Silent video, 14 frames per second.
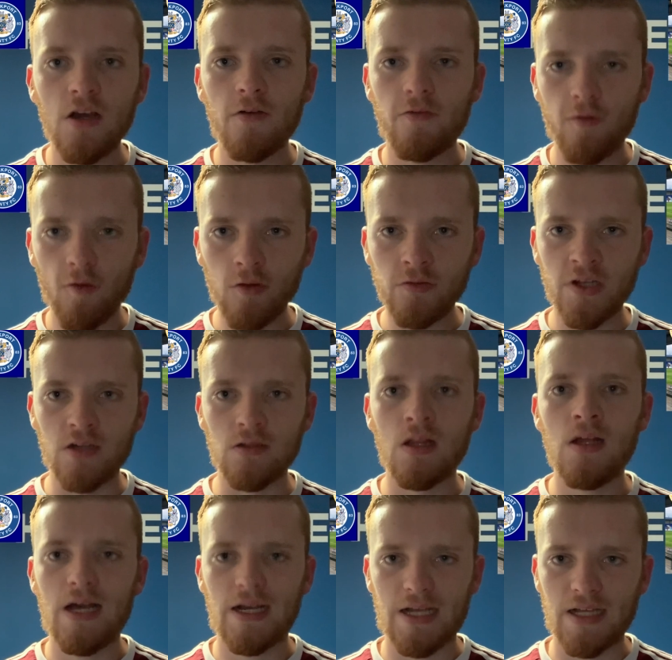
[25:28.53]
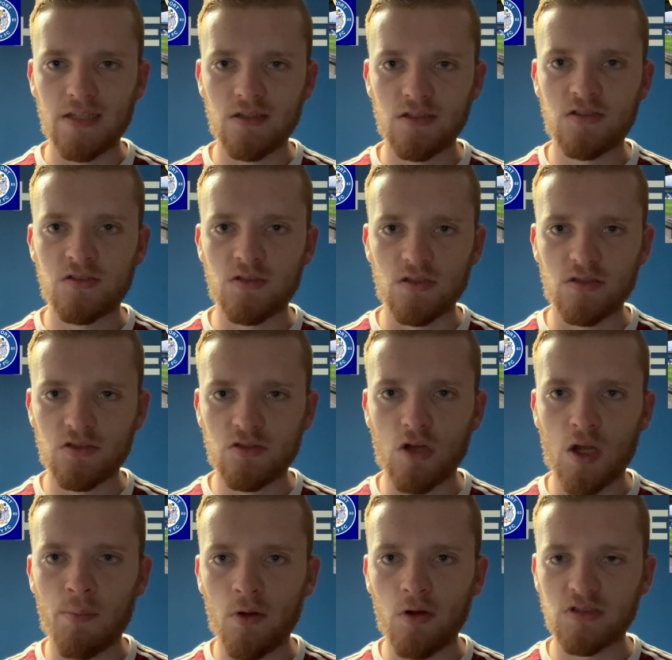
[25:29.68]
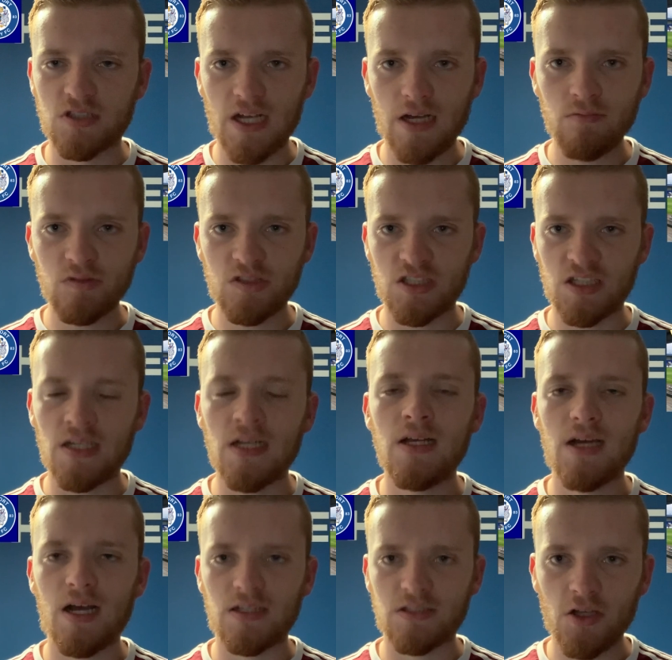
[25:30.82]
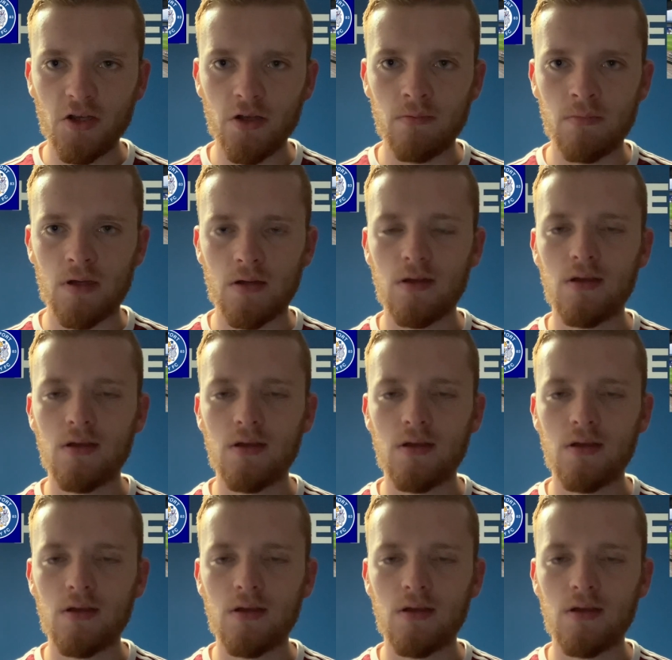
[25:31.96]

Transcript: 4-0 against Stockport County at home.